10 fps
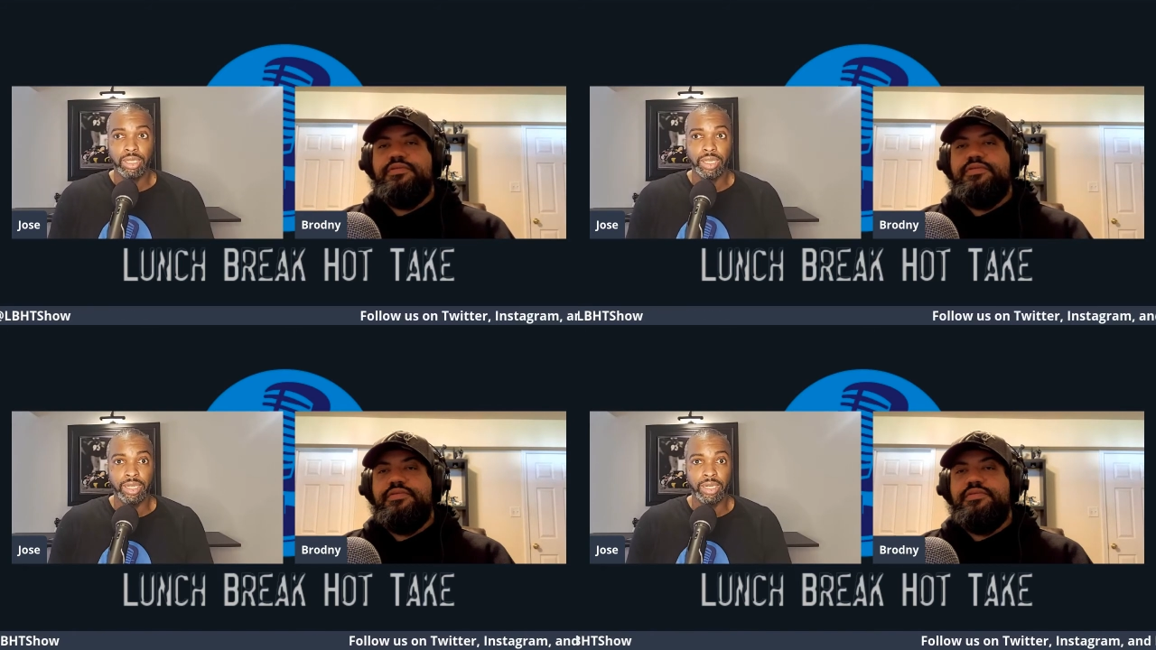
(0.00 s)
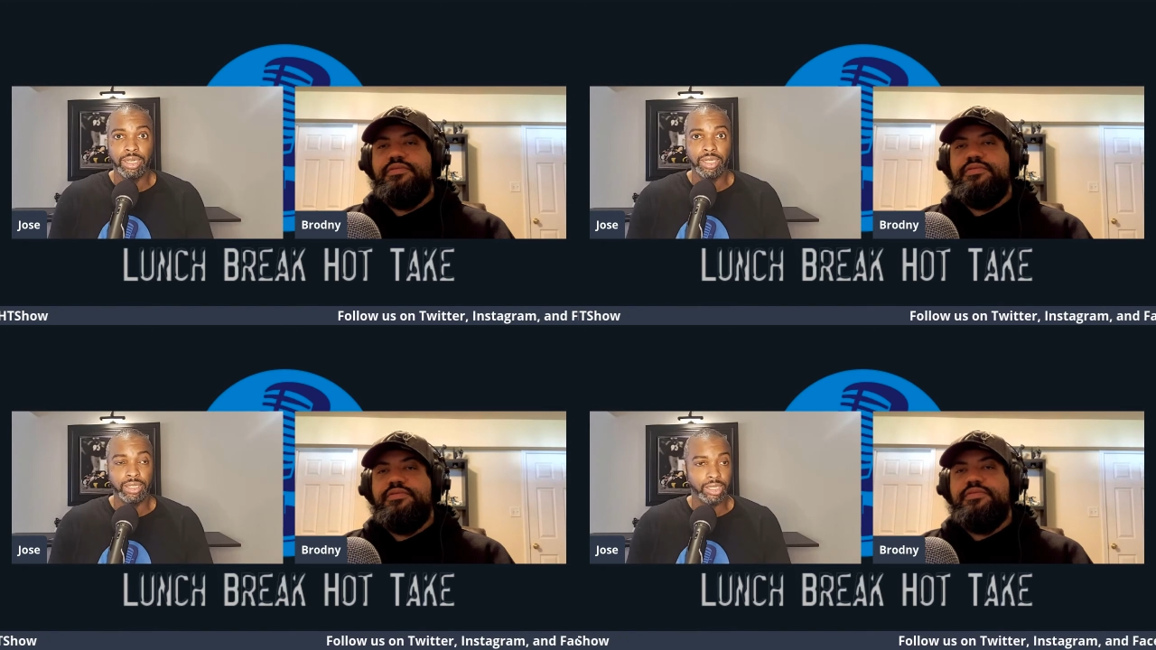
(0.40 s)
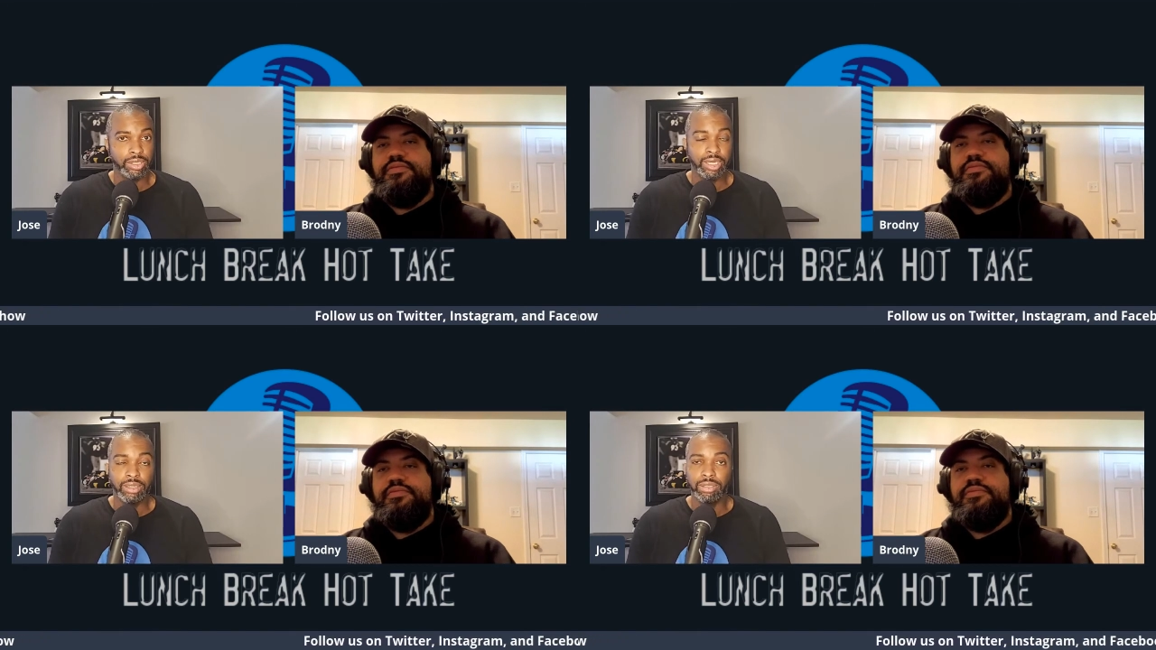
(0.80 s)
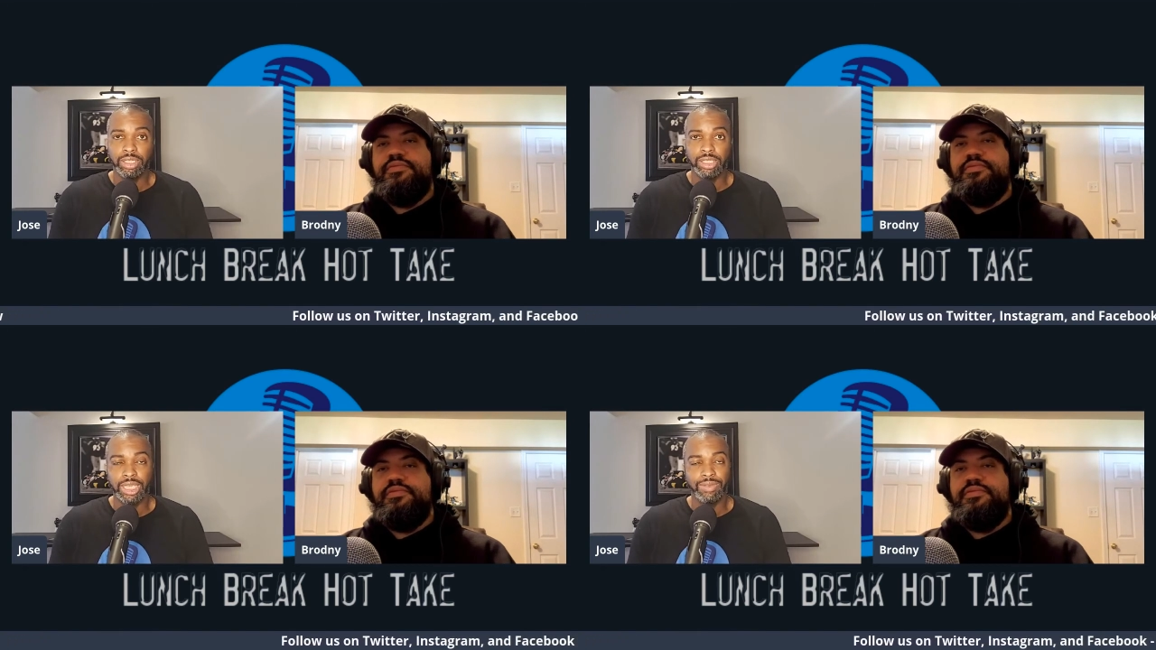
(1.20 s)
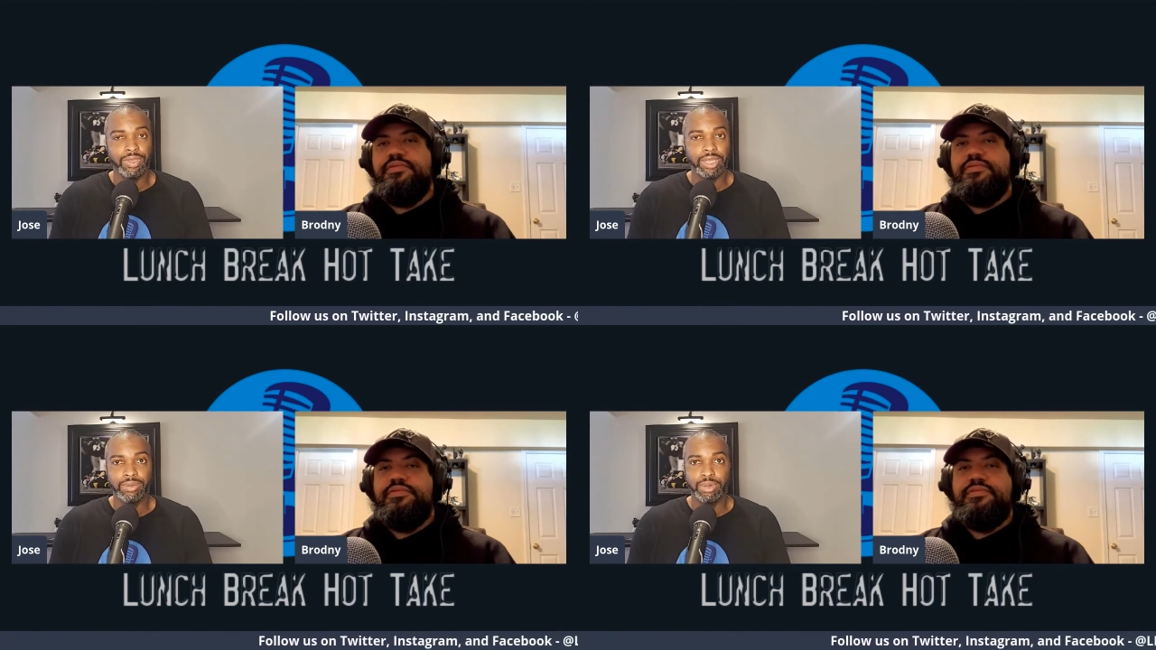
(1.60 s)
Speaker 1: and like you said, just keep
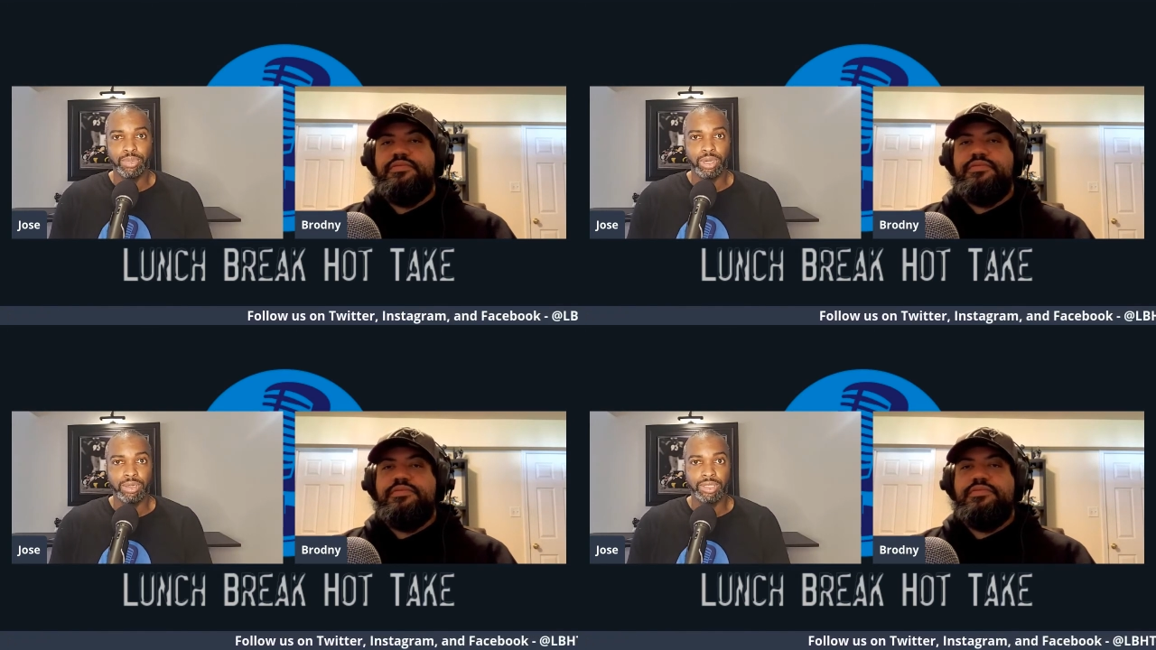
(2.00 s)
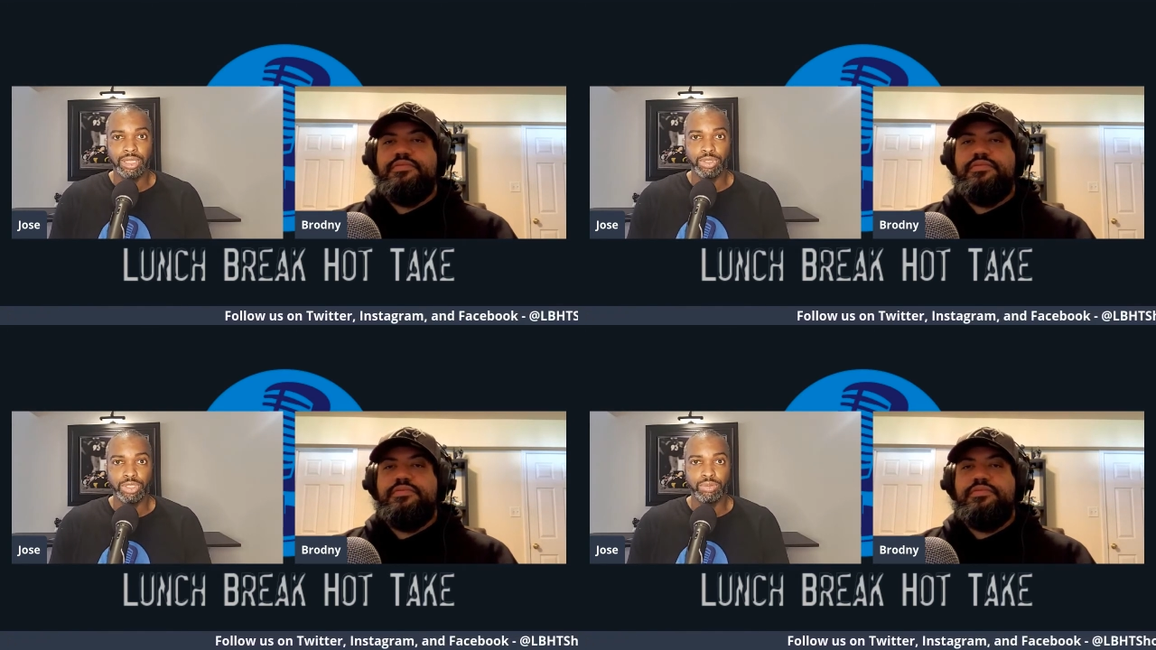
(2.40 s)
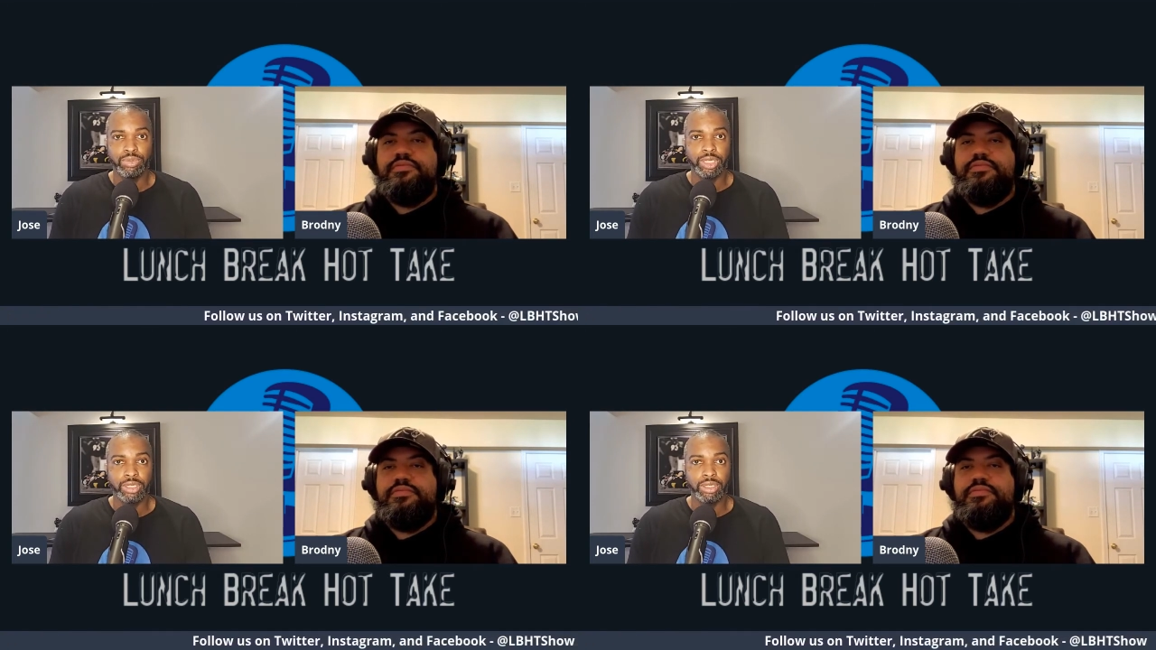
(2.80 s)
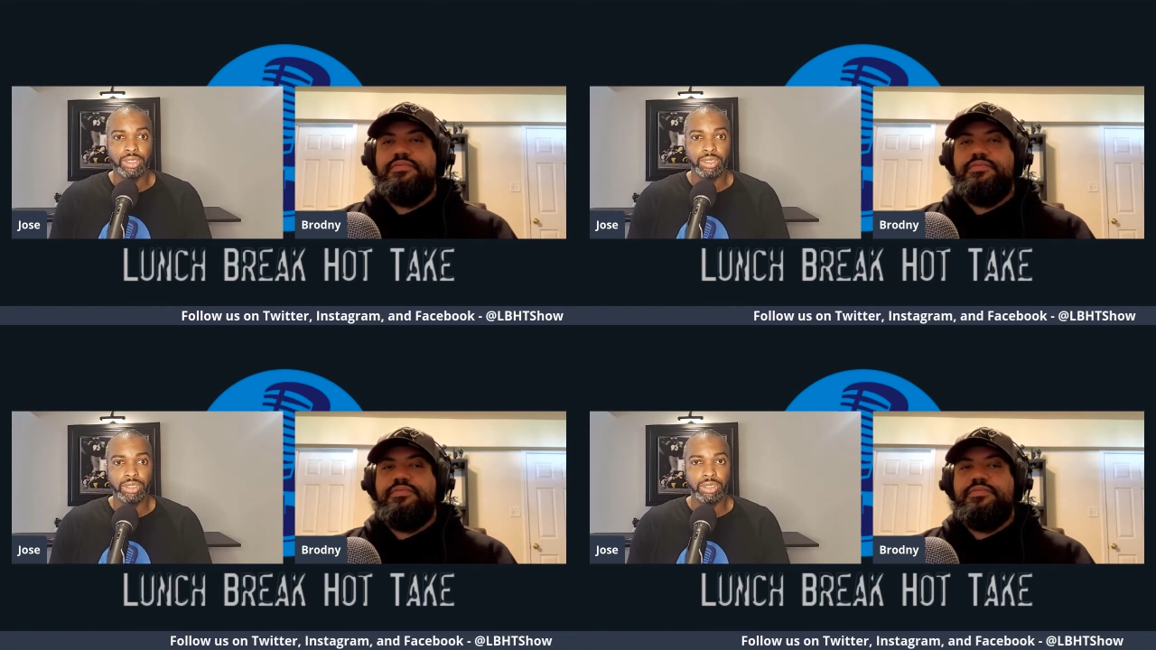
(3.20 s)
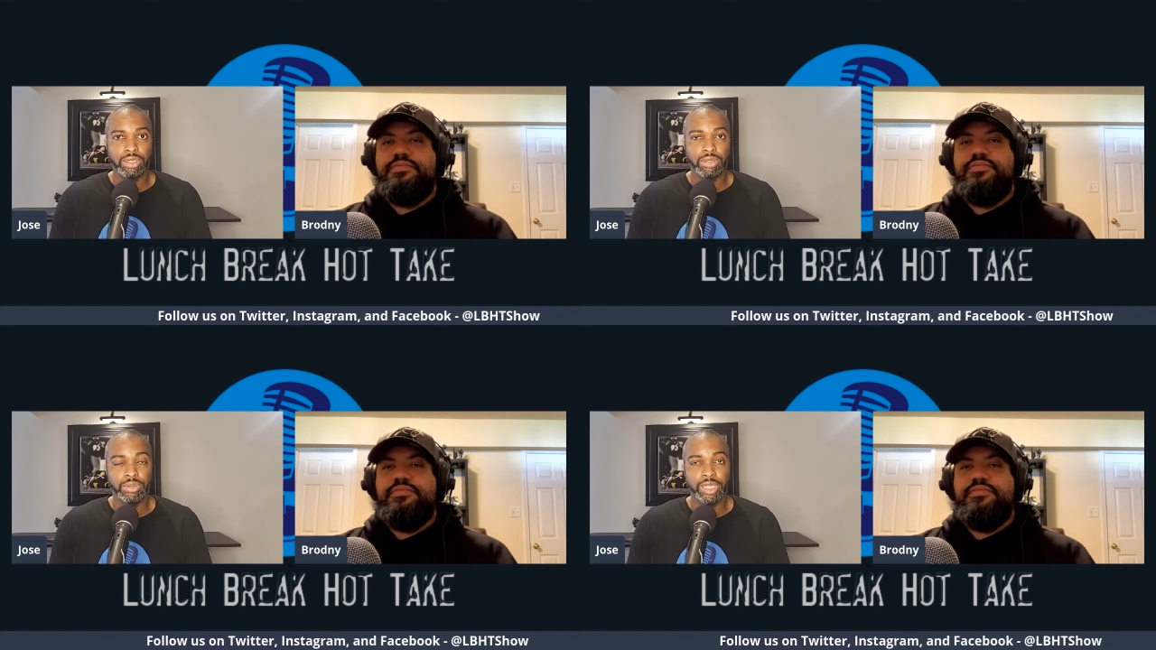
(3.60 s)
feeding him the ball and see what, what you
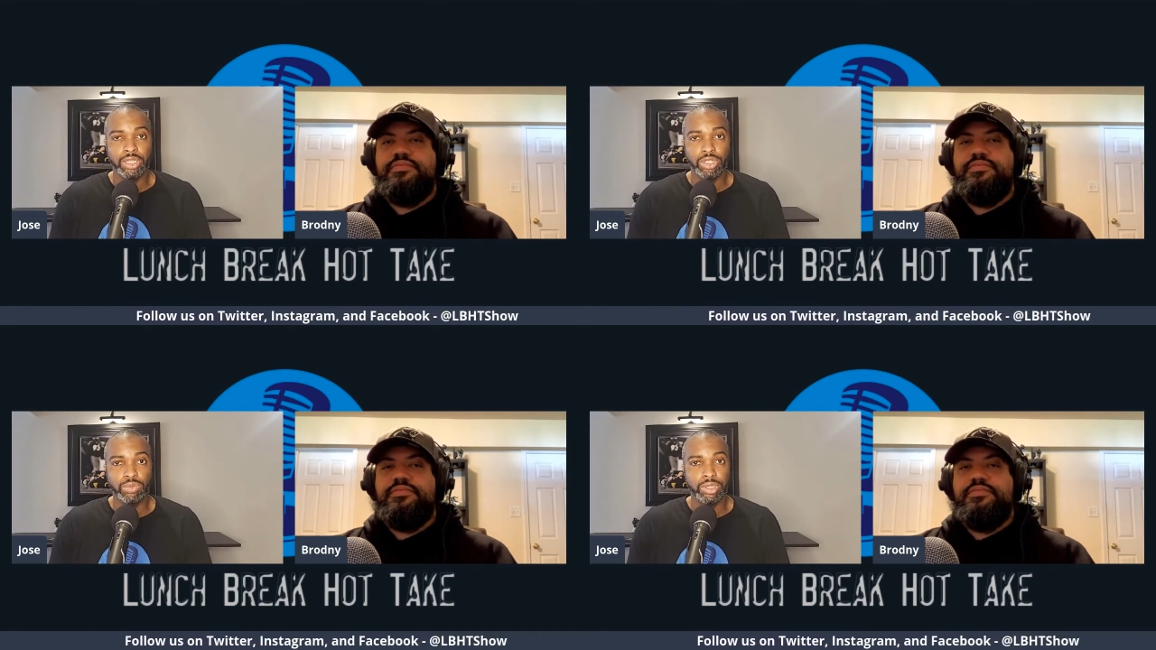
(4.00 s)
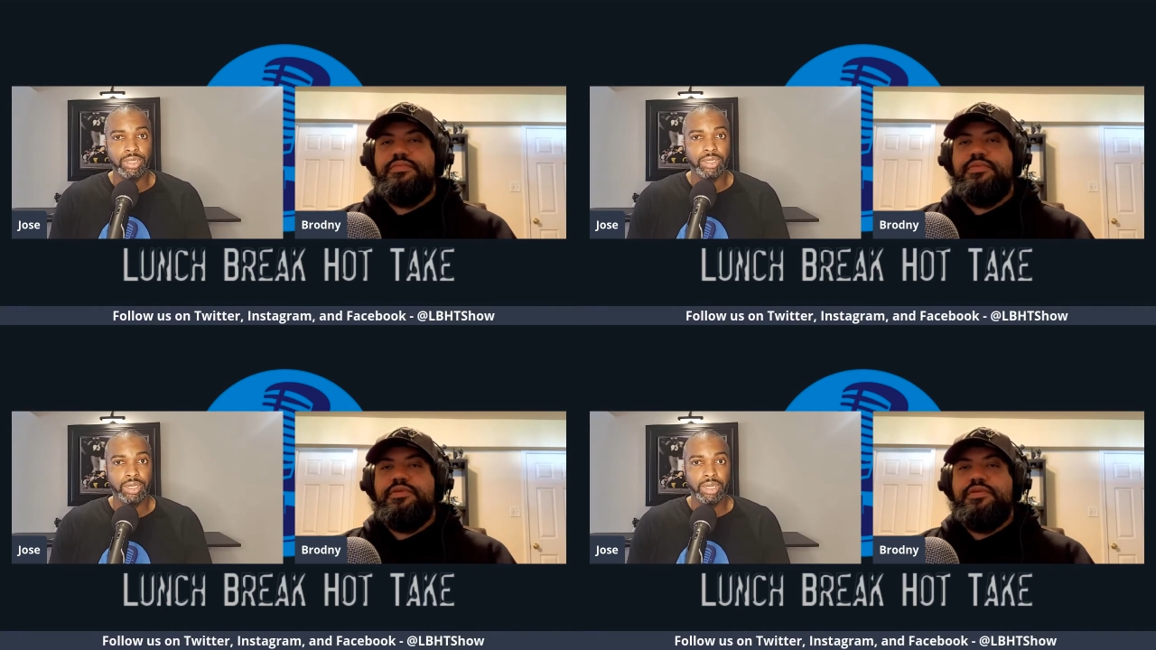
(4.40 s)
know he can do with it,